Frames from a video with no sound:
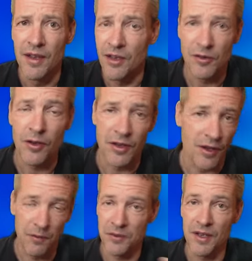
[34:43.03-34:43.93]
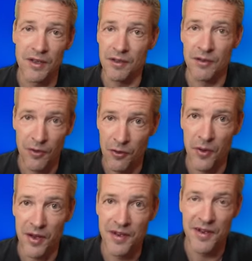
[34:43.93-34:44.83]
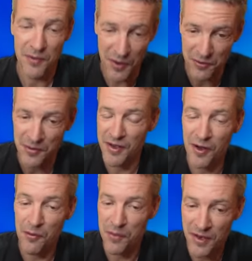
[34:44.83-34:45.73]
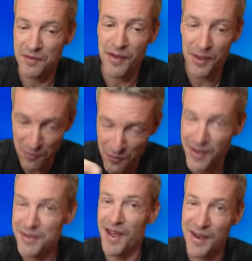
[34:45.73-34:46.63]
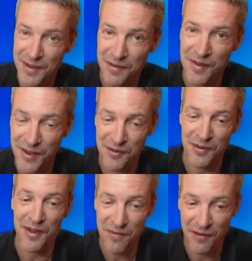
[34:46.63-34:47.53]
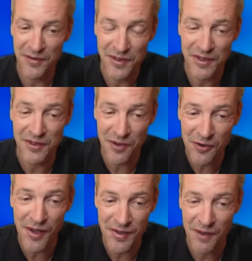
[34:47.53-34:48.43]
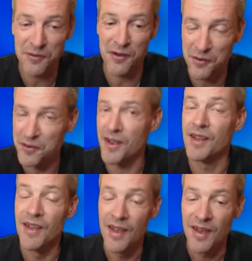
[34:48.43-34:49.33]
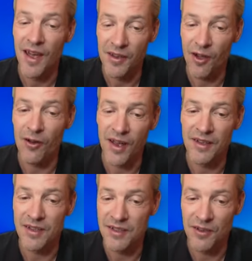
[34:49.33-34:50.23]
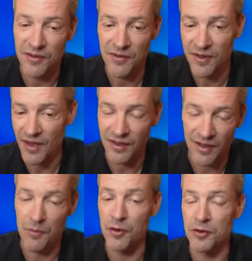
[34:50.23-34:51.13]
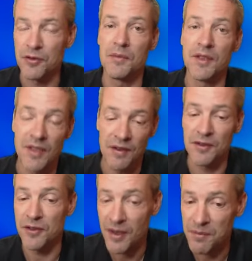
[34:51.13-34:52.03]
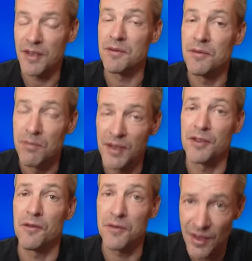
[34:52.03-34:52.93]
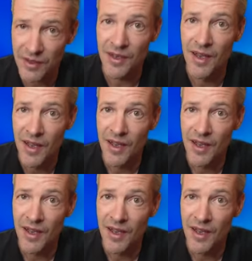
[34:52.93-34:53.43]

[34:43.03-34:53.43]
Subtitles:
Sorry, I'm saying the wrong way. We are trading our passive knight for white's active knight on f5. This is a strong knight, I'm trying to say. And our knight is not that glamorous on b7, so that makes plenty of sense.